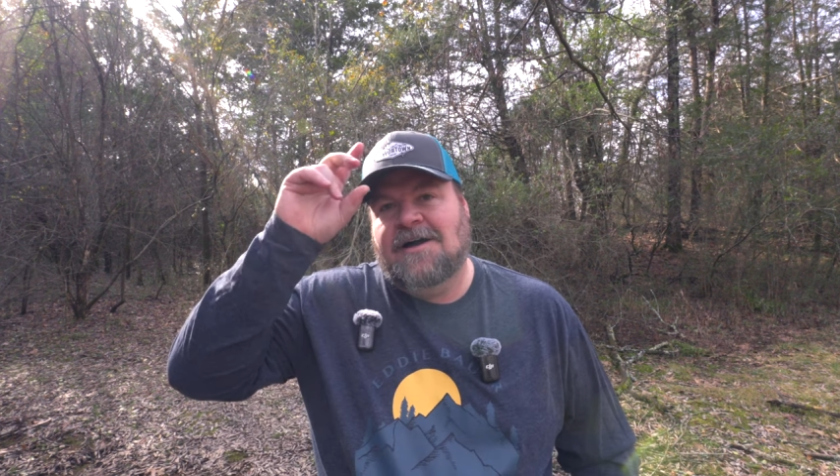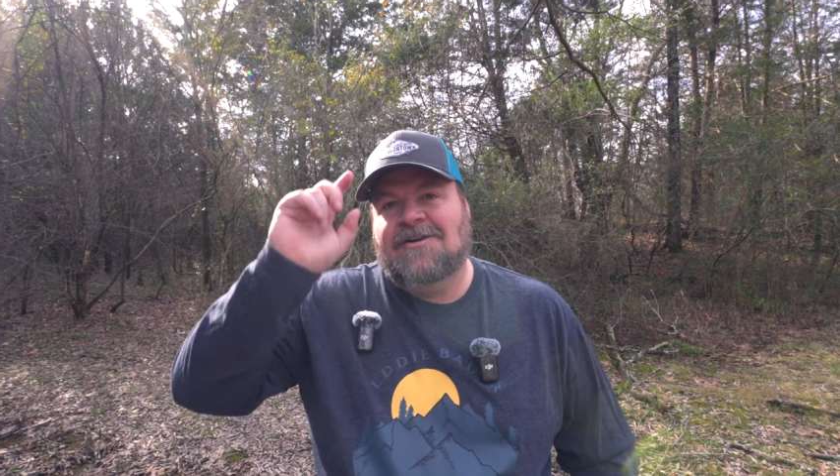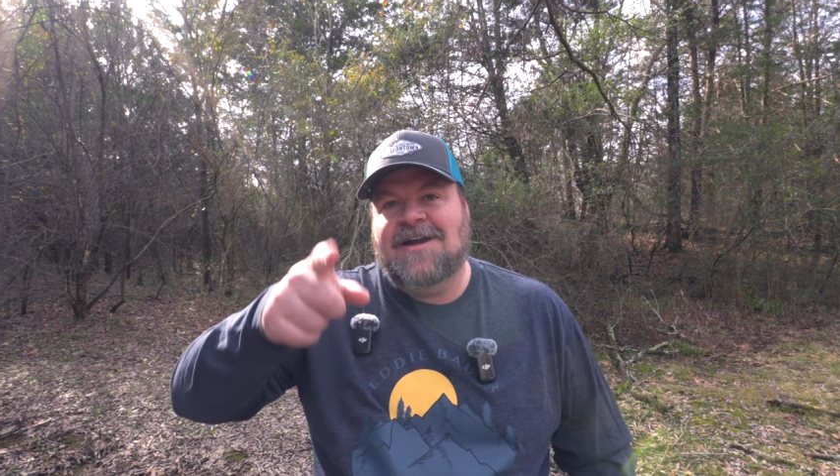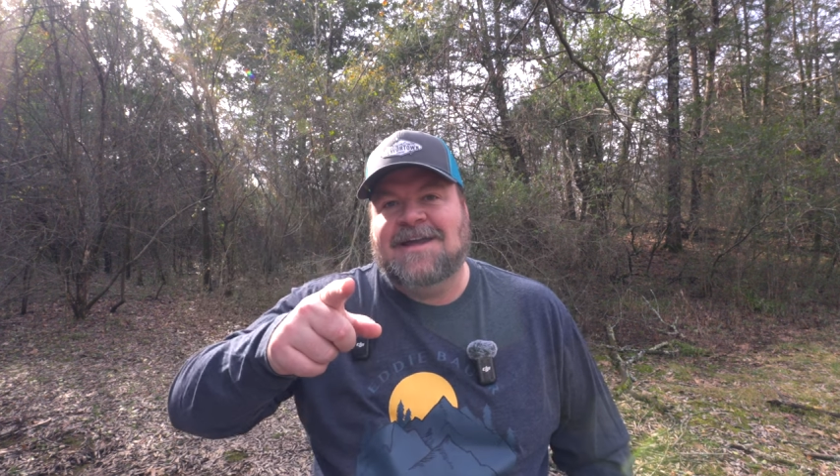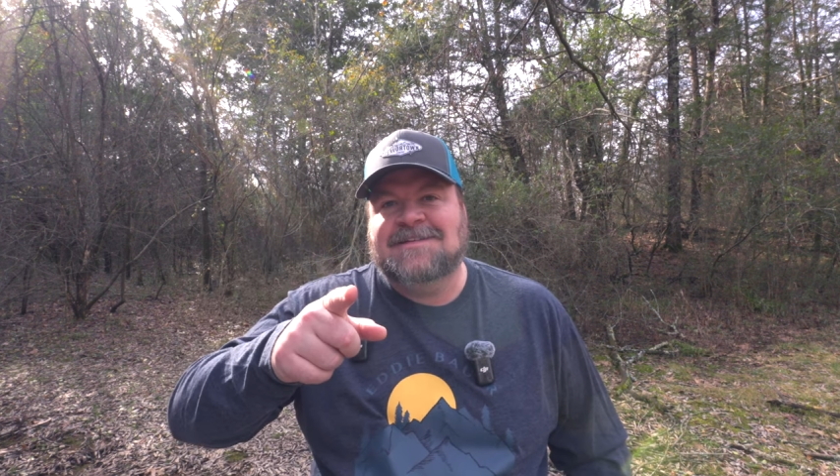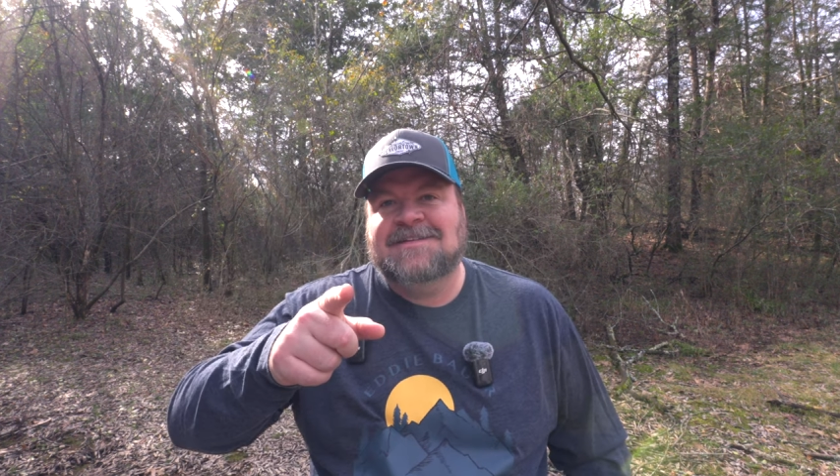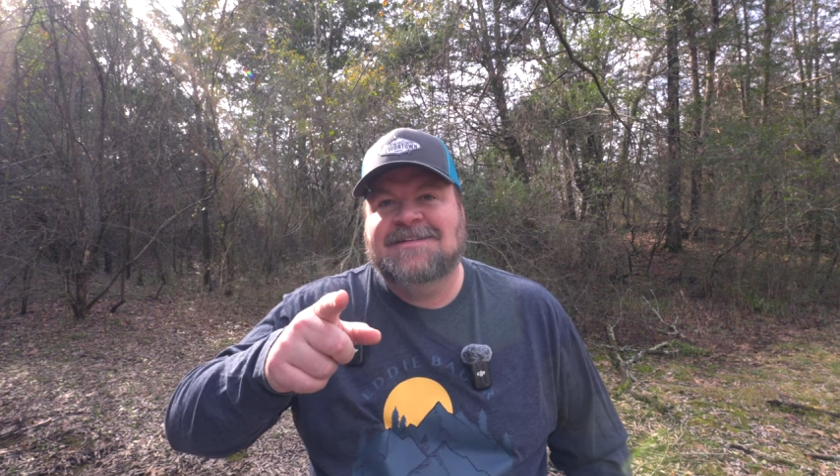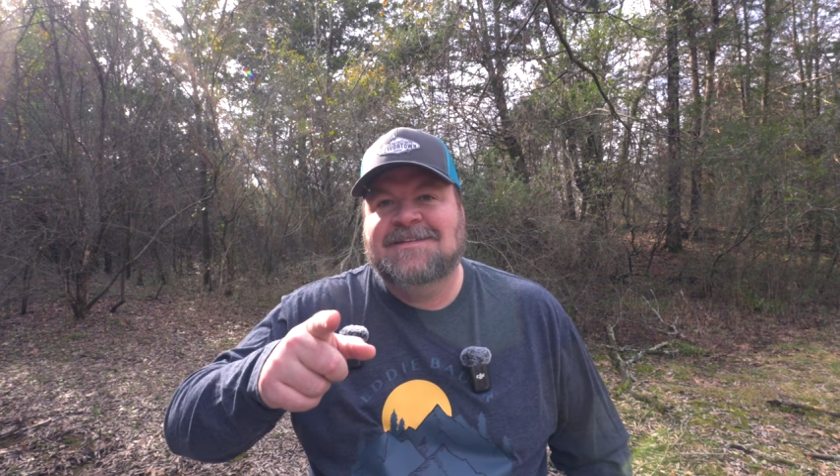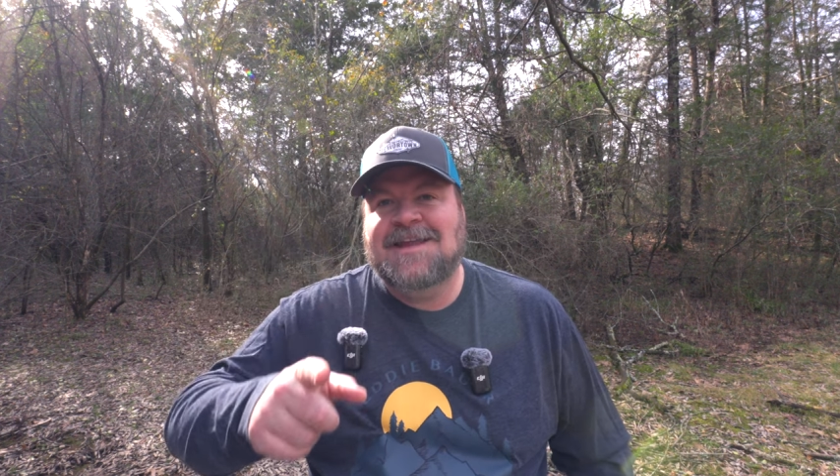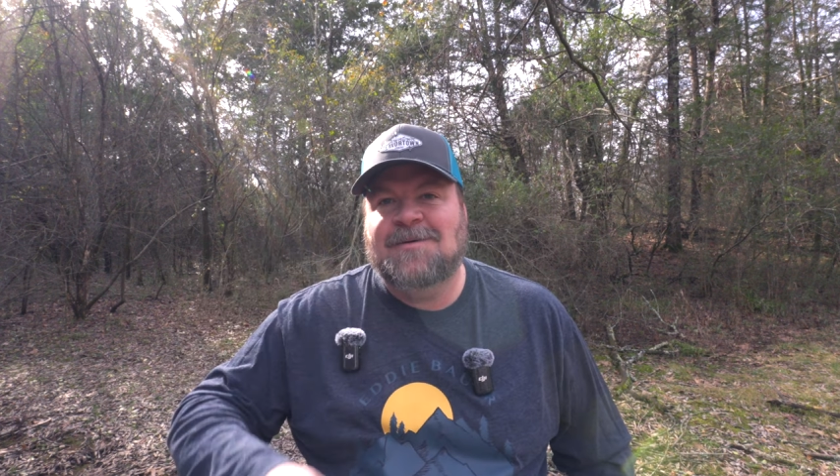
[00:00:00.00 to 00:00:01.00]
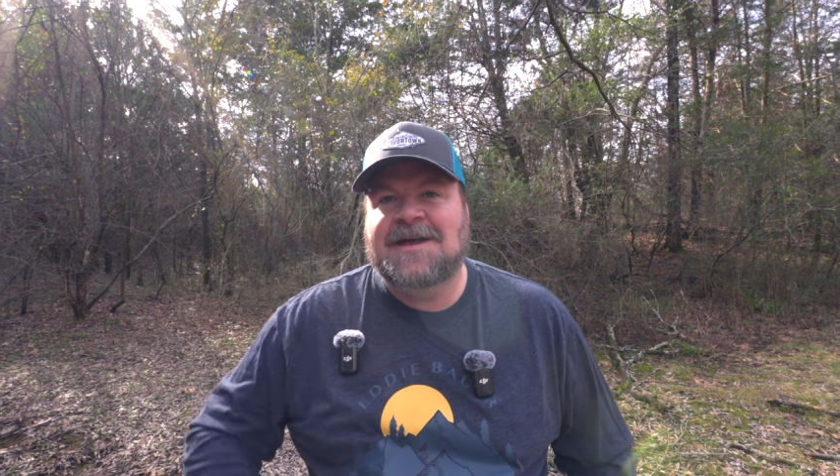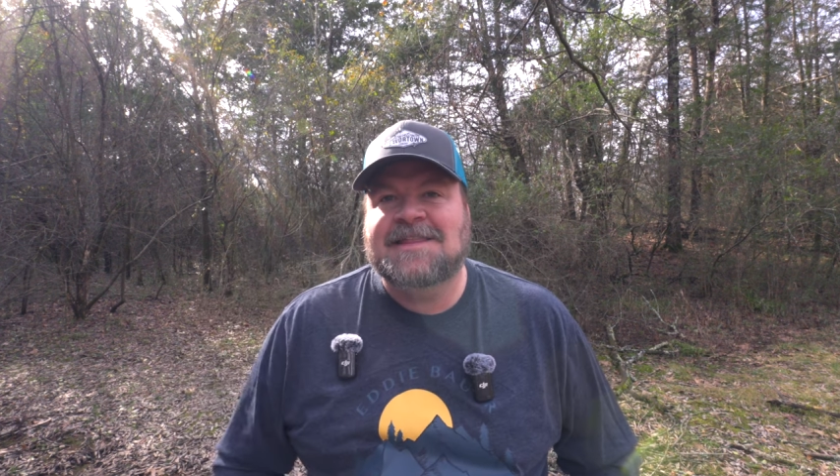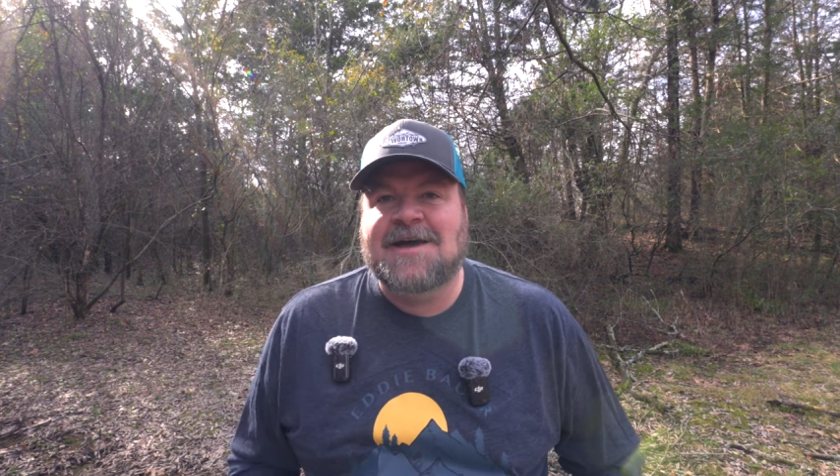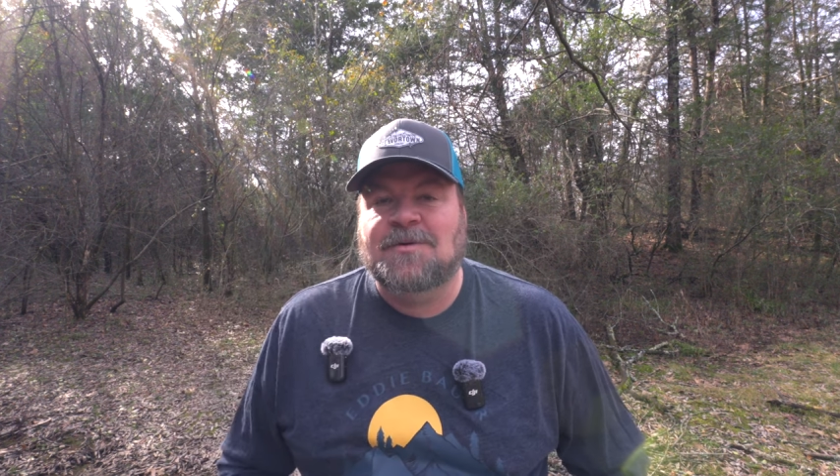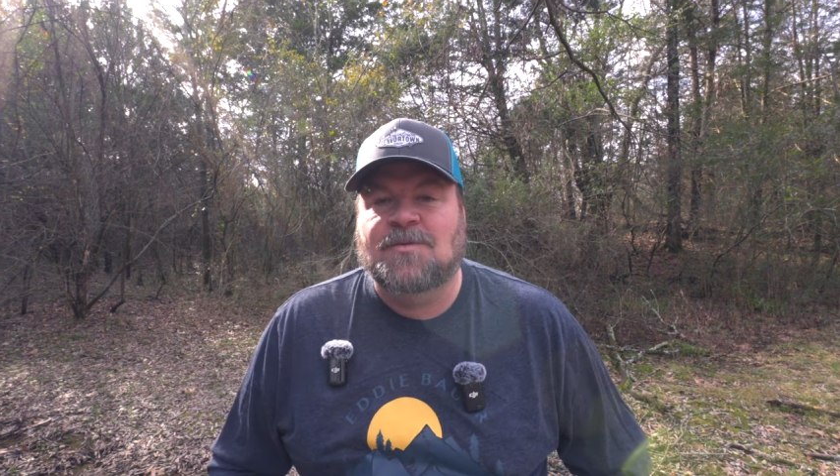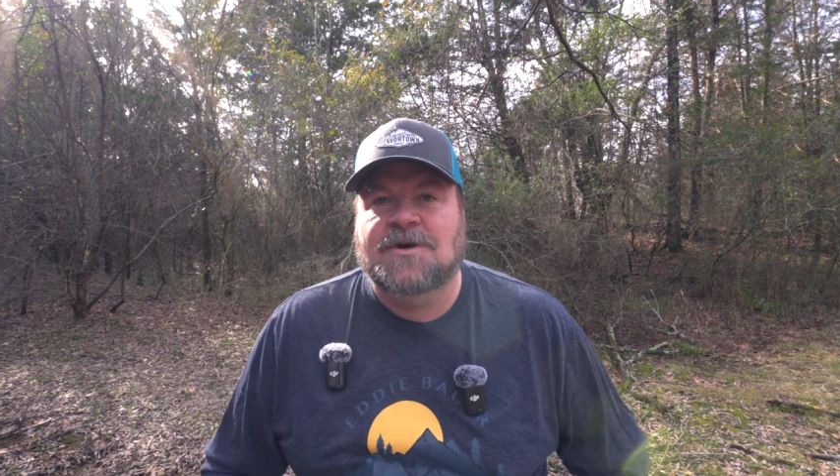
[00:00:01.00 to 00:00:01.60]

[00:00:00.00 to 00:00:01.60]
All right, now we got that one